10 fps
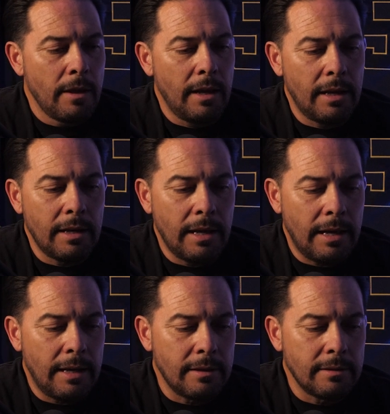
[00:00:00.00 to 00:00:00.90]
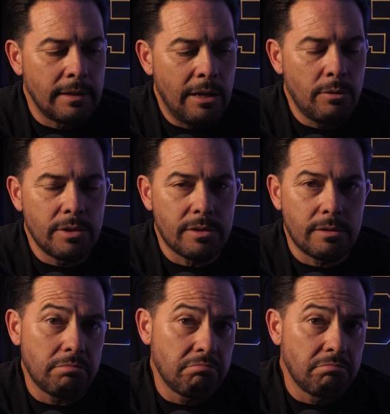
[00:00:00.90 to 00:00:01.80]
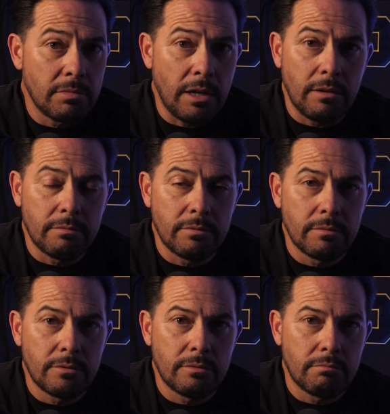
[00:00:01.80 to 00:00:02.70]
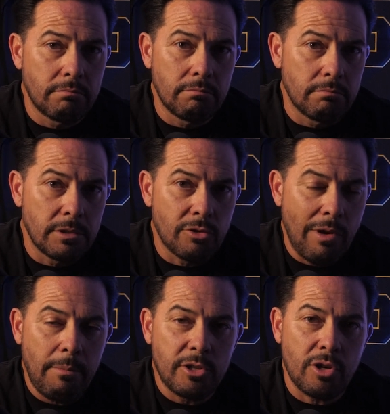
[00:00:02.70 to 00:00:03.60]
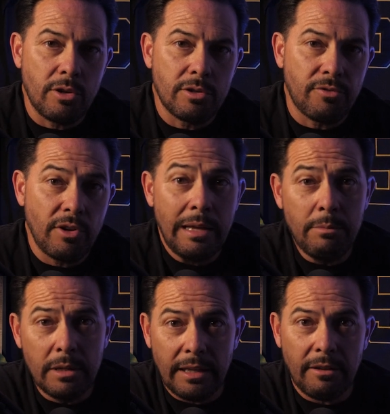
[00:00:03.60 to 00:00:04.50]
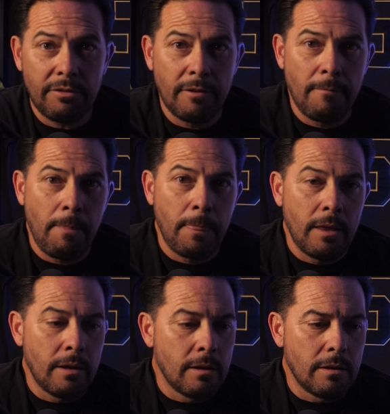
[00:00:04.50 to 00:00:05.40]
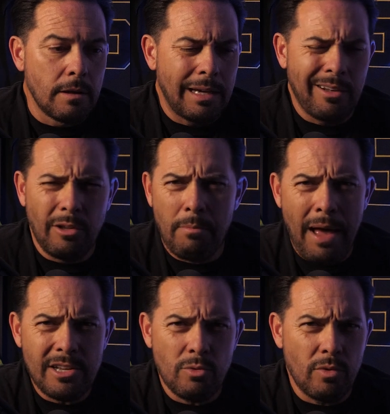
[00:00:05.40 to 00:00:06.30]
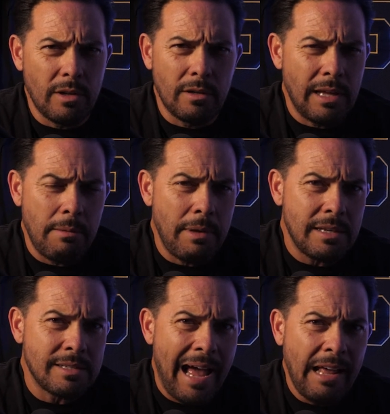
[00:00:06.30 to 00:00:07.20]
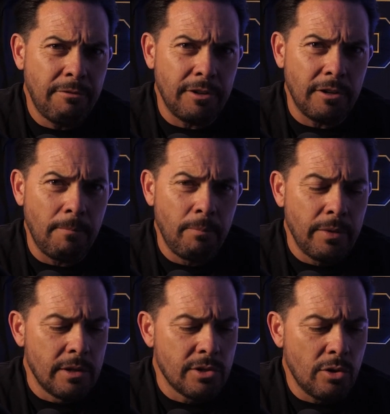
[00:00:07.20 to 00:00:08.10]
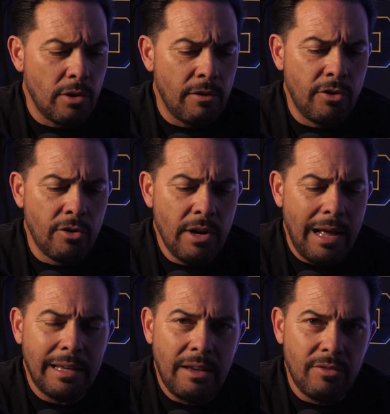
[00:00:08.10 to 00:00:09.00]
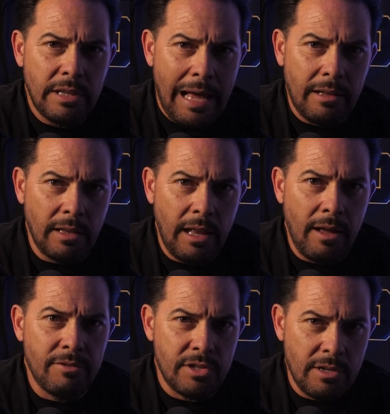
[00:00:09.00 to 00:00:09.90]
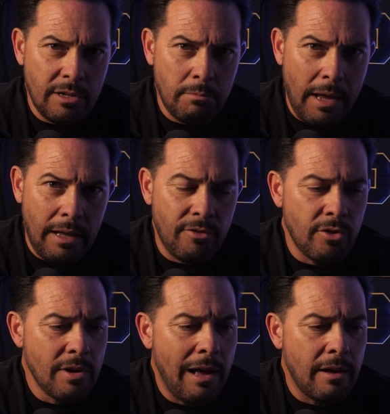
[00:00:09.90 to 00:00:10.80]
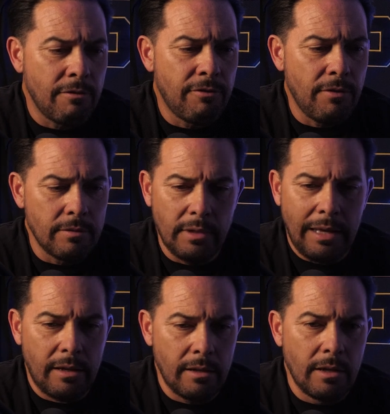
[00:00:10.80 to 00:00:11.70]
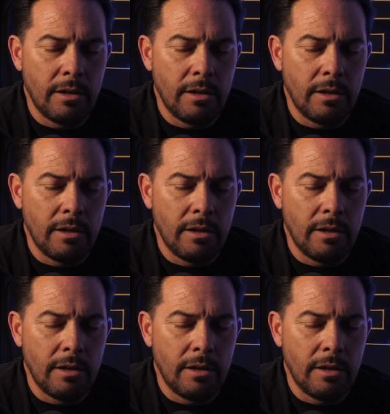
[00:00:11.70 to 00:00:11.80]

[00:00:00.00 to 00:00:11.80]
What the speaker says: And he was, you know, his grandma chose for him to leave. I can only imagine what that made his dad feel. So if you're not given that love as a young man, if you're not like,